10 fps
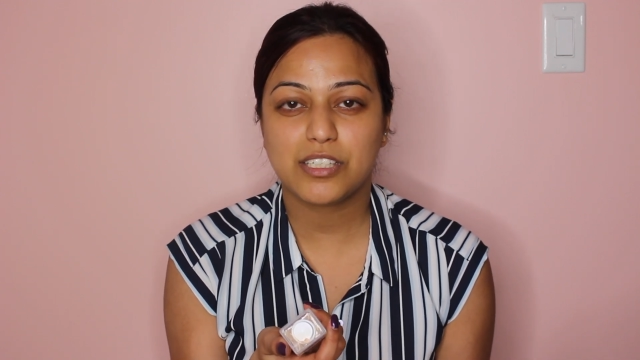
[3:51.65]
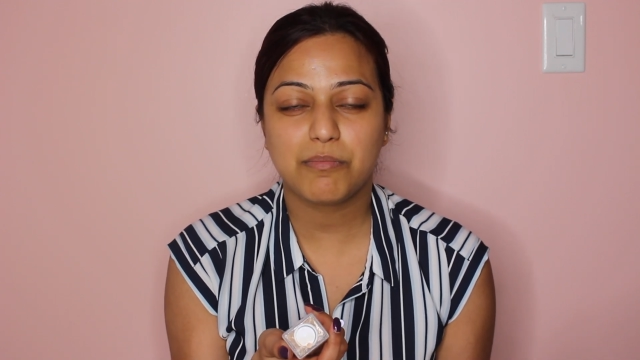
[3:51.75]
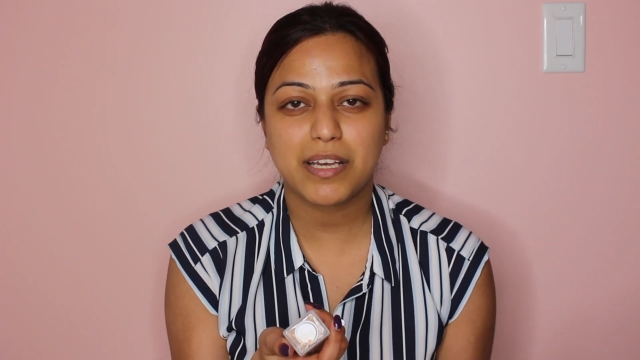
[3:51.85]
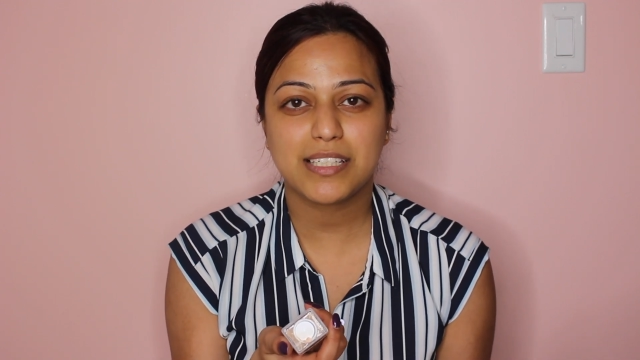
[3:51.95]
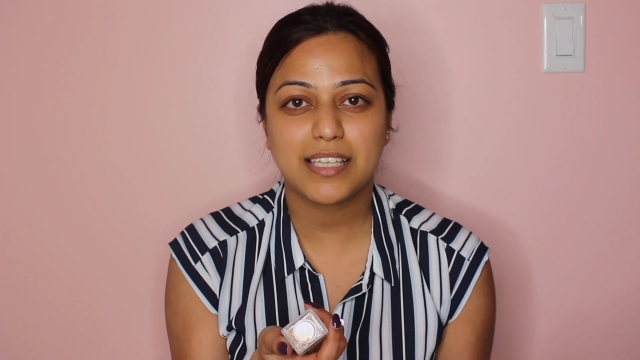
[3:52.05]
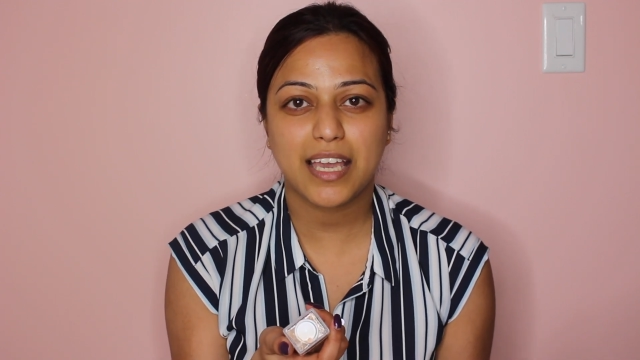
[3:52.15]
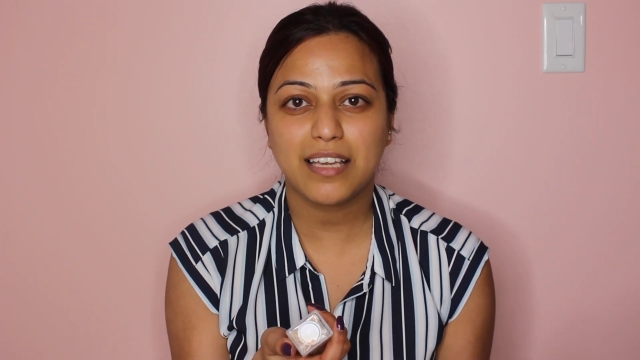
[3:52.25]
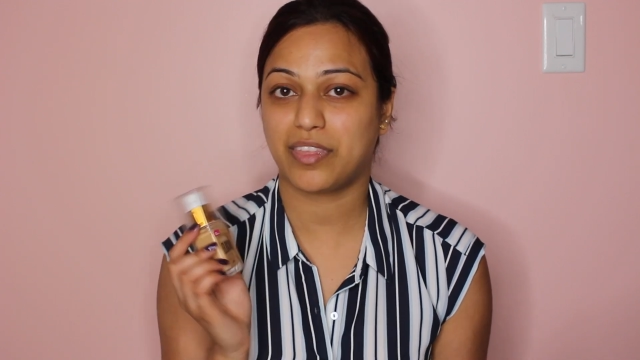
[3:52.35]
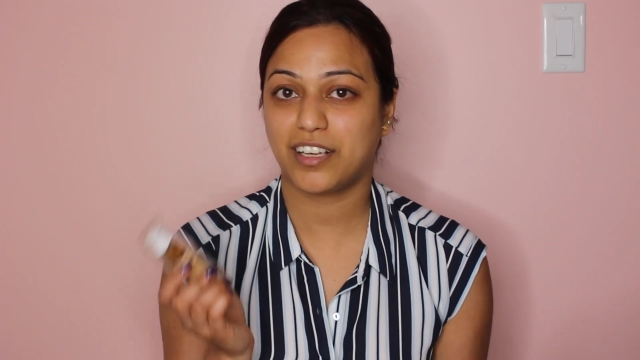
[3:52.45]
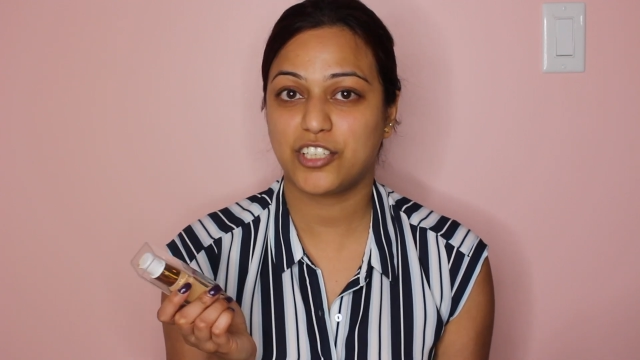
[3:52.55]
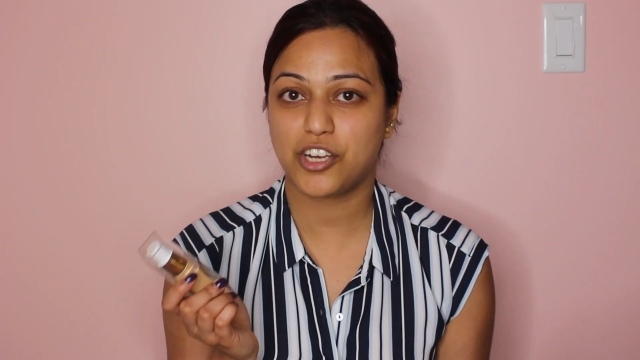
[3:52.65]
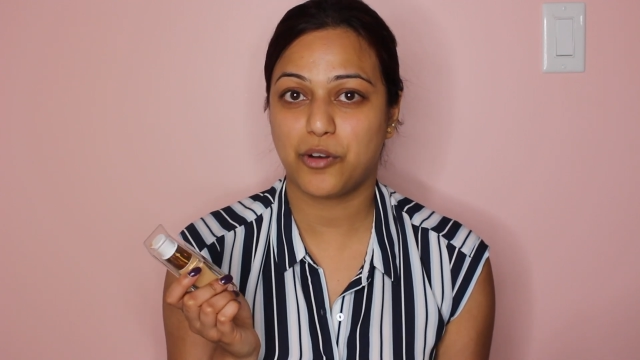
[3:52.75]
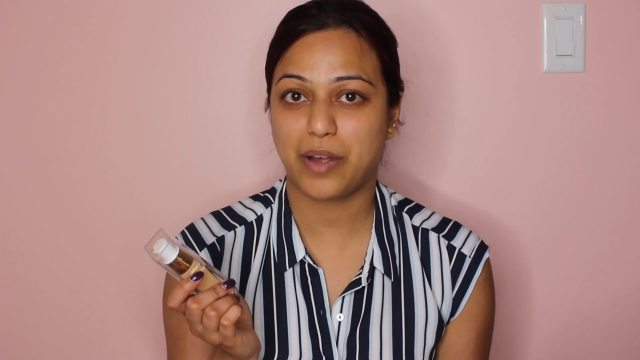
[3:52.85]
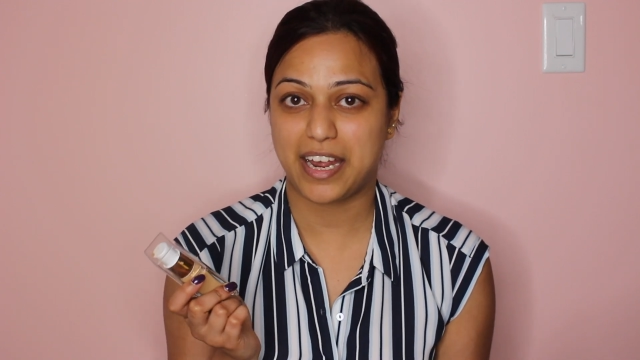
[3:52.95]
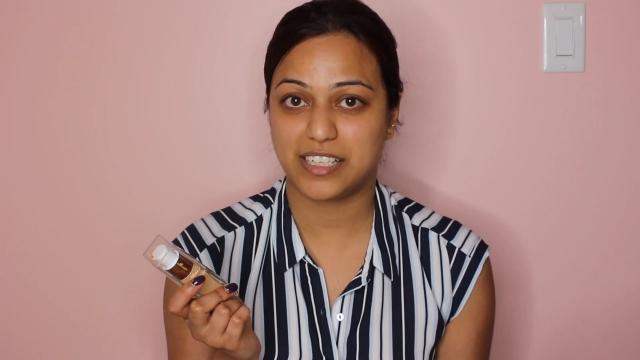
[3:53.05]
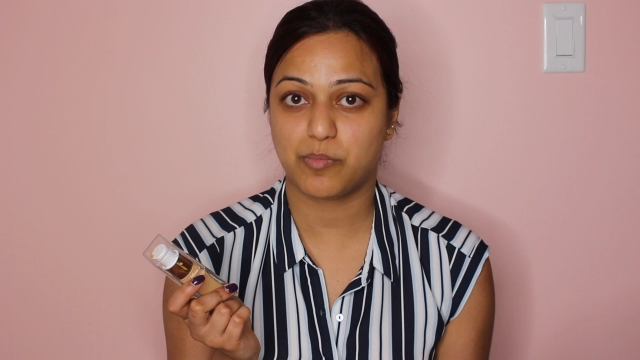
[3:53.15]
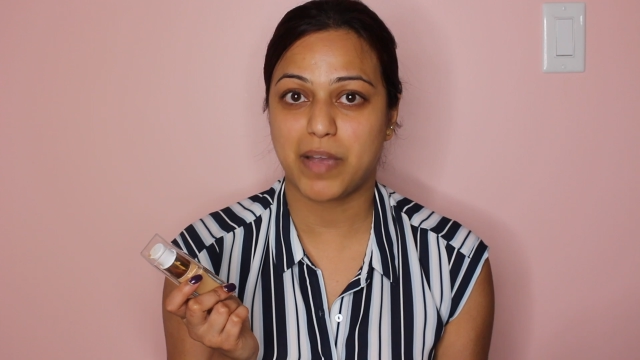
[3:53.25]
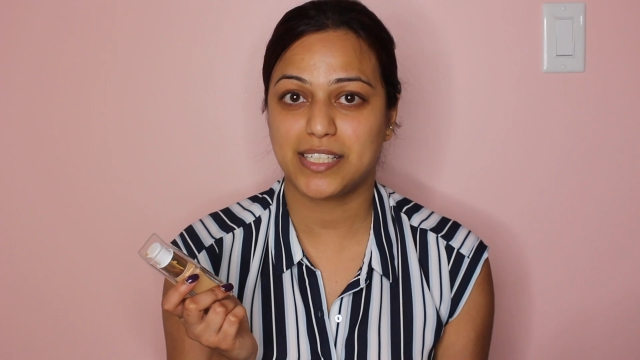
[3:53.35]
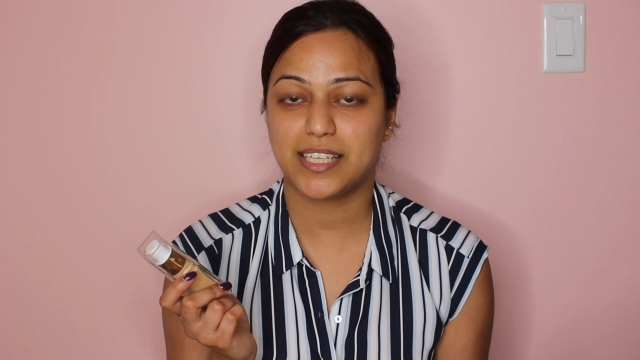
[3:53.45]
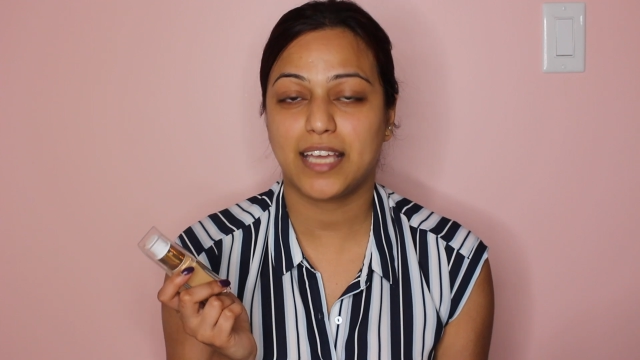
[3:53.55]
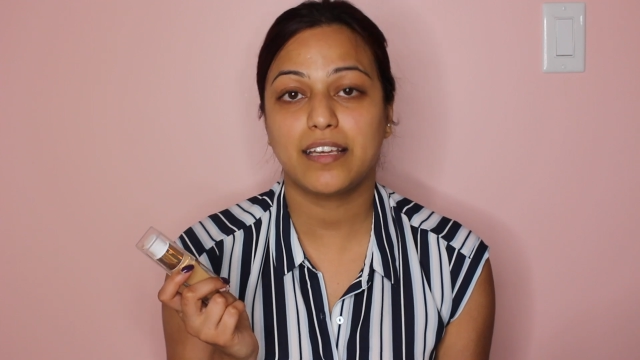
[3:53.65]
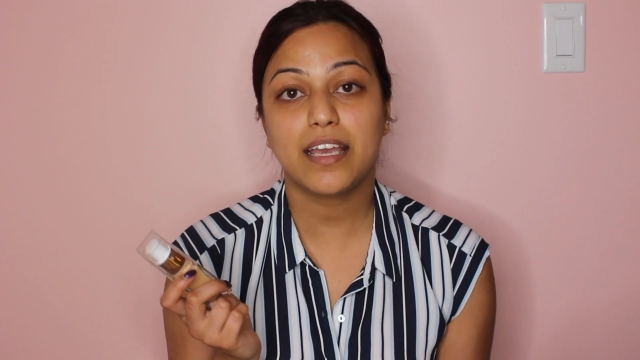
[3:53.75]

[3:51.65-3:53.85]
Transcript: to my skin. One thing to note is my skin